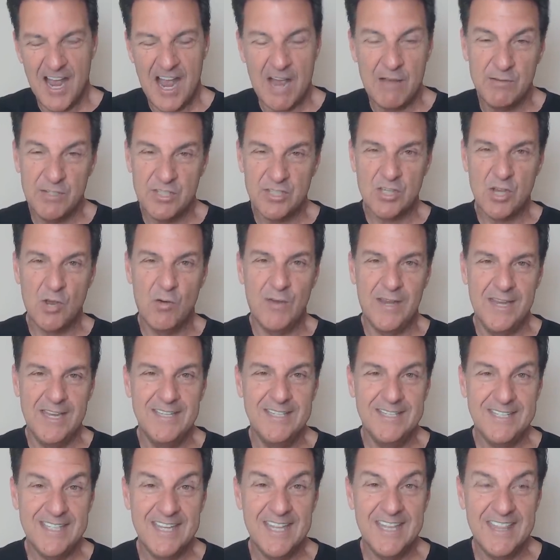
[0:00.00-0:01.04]
I was so
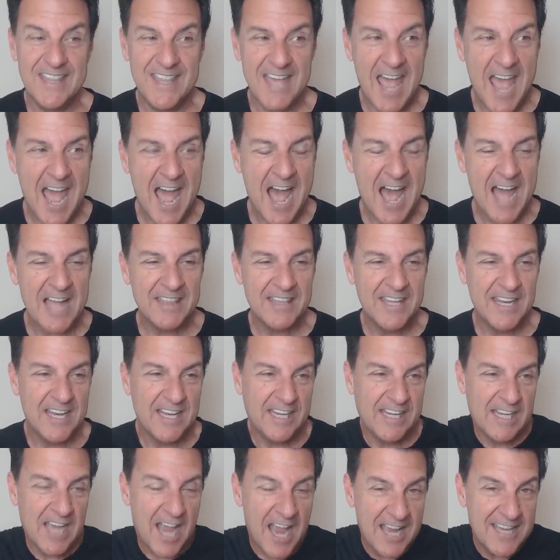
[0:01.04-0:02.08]
into that that
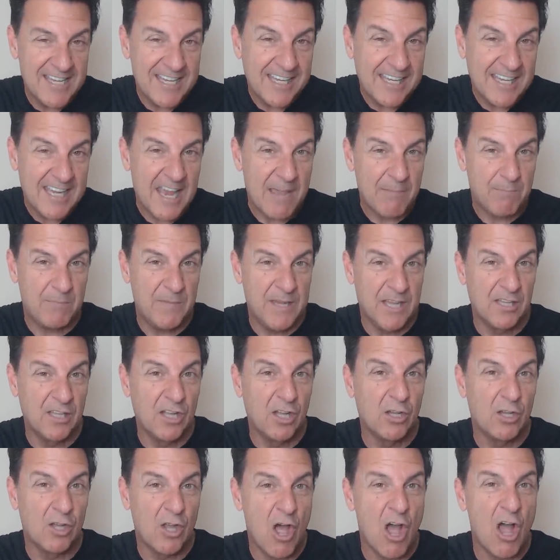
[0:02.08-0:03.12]
it kind of kept me a
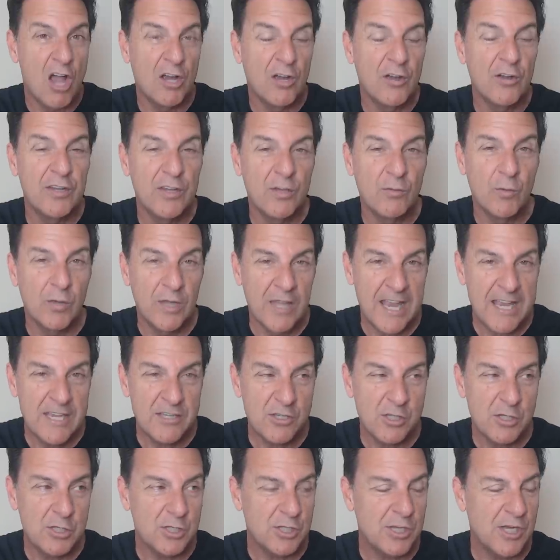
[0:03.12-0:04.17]
little longer in the
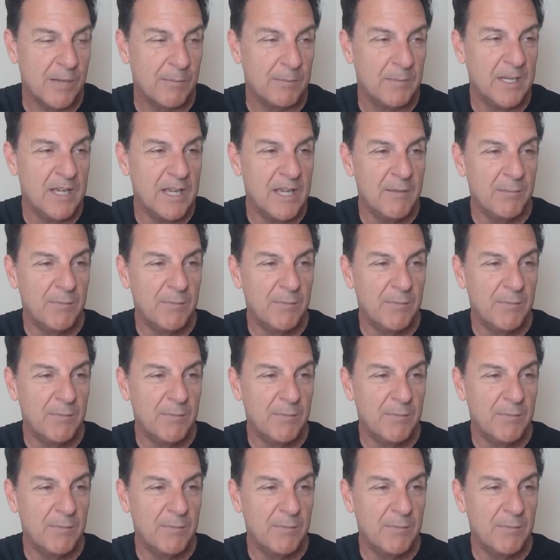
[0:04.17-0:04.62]
relationship.